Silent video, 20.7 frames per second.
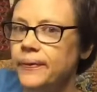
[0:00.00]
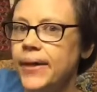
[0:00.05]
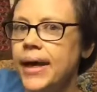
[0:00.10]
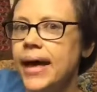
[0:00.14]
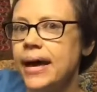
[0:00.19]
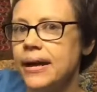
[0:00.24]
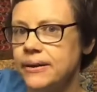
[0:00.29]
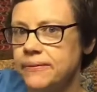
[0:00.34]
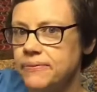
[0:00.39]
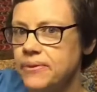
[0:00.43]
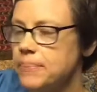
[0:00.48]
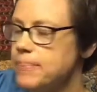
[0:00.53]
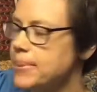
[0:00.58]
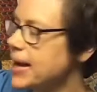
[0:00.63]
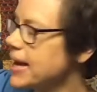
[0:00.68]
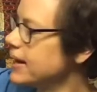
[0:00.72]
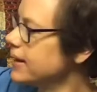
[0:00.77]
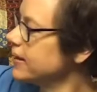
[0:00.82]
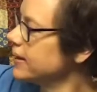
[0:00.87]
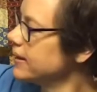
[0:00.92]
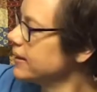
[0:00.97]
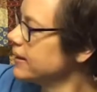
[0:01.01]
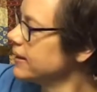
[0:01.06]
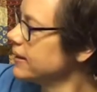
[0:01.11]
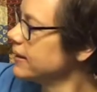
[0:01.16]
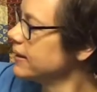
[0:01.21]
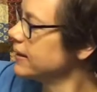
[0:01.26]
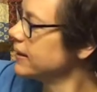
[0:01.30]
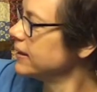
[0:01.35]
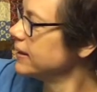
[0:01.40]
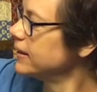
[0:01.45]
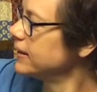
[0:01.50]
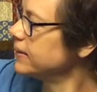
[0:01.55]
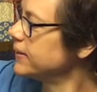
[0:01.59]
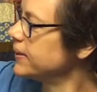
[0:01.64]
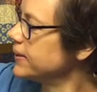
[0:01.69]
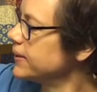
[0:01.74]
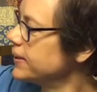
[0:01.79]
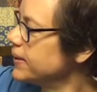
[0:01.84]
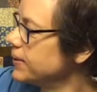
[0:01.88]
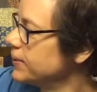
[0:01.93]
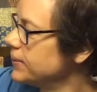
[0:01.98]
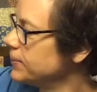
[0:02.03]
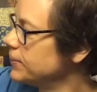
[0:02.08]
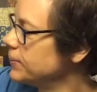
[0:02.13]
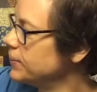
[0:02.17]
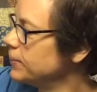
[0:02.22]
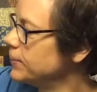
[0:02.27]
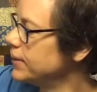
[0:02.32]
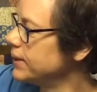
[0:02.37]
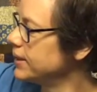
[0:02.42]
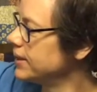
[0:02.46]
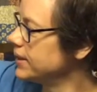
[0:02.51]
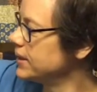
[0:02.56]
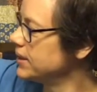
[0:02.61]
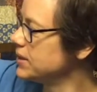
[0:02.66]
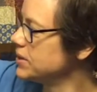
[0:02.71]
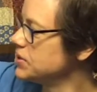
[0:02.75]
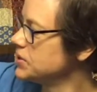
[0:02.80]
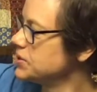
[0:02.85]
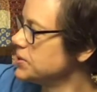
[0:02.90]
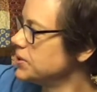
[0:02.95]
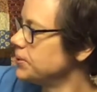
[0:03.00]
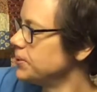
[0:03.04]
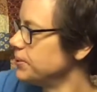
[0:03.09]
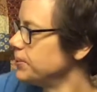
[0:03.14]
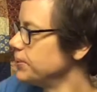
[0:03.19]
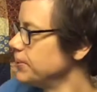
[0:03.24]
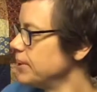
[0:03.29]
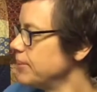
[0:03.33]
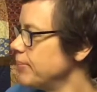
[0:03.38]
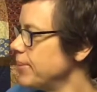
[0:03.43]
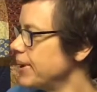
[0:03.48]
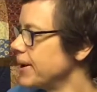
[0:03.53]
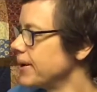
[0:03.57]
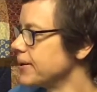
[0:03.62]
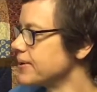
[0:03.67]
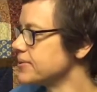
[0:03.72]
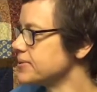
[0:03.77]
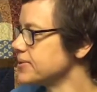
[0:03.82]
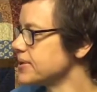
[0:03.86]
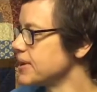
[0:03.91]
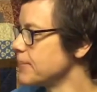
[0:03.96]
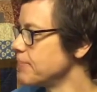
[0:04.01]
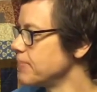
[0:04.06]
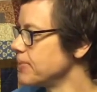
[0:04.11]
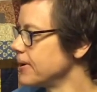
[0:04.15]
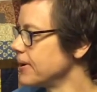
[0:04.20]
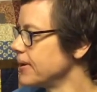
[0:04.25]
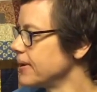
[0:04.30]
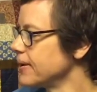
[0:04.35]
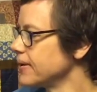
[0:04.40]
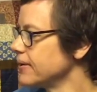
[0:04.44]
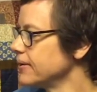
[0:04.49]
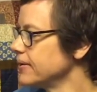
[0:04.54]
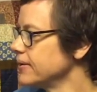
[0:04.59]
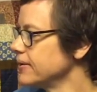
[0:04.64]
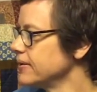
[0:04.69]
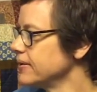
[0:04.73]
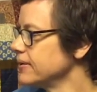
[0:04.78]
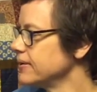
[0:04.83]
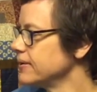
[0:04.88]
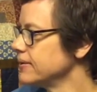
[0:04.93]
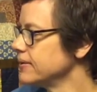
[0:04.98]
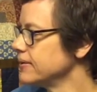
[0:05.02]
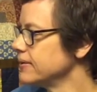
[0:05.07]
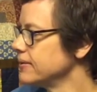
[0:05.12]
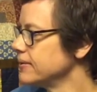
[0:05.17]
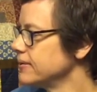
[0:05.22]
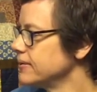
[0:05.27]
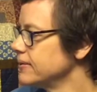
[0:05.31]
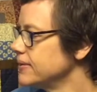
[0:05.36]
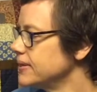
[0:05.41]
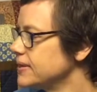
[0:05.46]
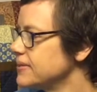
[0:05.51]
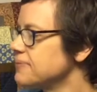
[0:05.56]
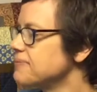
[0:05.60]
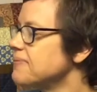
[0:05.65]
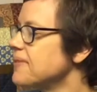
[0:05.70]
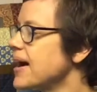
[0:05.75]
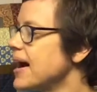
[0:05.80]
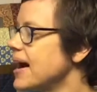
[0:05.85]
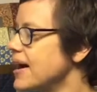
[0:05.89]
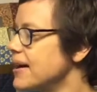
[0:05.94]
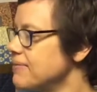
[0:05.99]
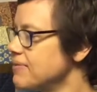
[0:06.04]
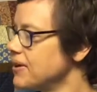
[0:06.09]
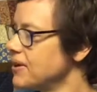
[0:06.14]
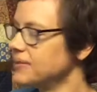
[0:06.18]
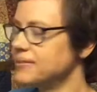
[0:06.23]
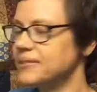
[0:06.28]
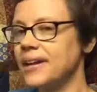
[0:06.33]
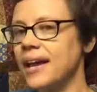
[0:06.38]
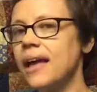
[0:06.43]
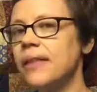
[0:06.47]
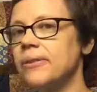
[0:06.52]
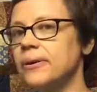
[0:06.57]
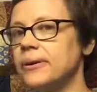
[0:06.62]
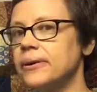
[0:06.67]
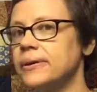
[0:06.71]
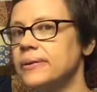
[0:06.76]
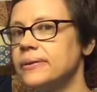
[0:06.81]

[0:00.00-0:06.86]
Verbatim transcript: head of the bed. And there are one, two bears up there. That's five altogether.